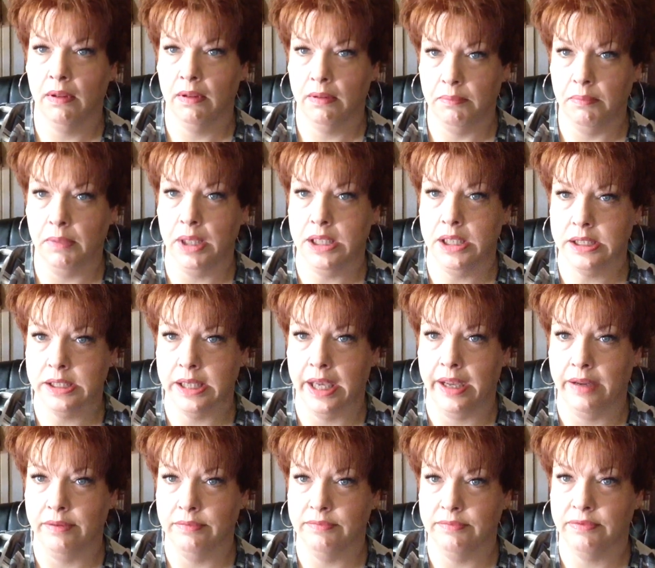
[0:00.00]
Me
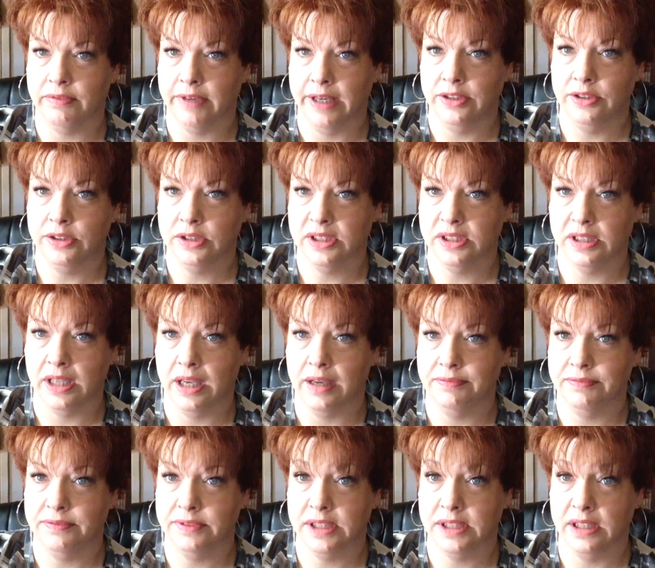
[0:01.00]
saying French stuff,
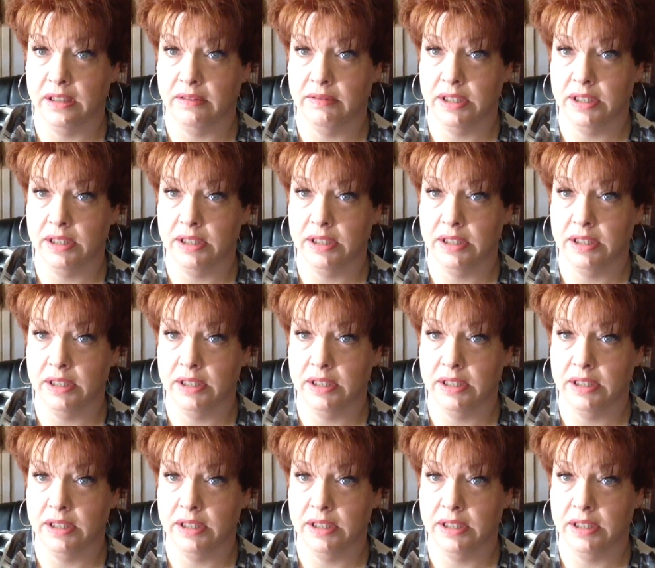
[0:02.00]
seriously.